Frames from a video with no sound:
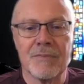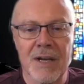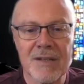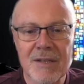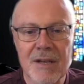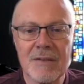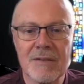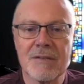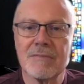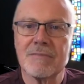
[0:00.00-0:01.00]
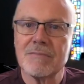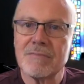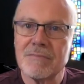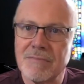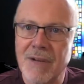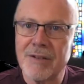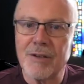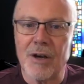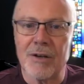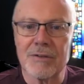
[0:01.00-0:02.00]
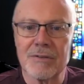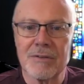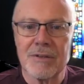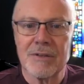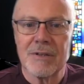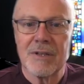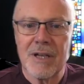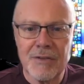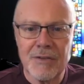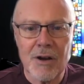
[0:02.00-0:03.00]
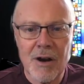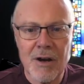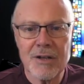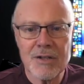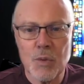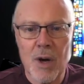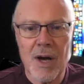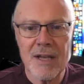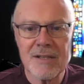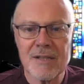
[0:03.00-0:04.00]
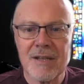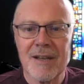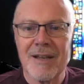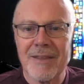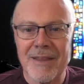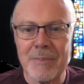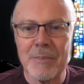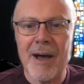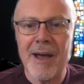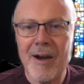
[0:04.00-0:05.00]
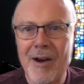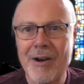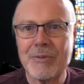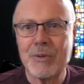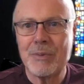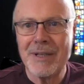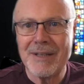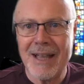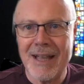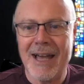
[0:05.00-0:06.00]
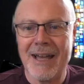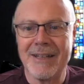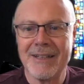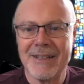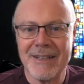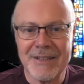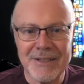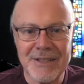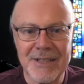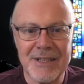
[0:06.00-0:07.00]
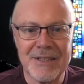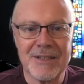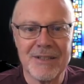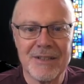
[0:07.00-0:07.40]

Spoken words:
my sons, my daughter, if your heart is wise, then my heart will be glad indeed.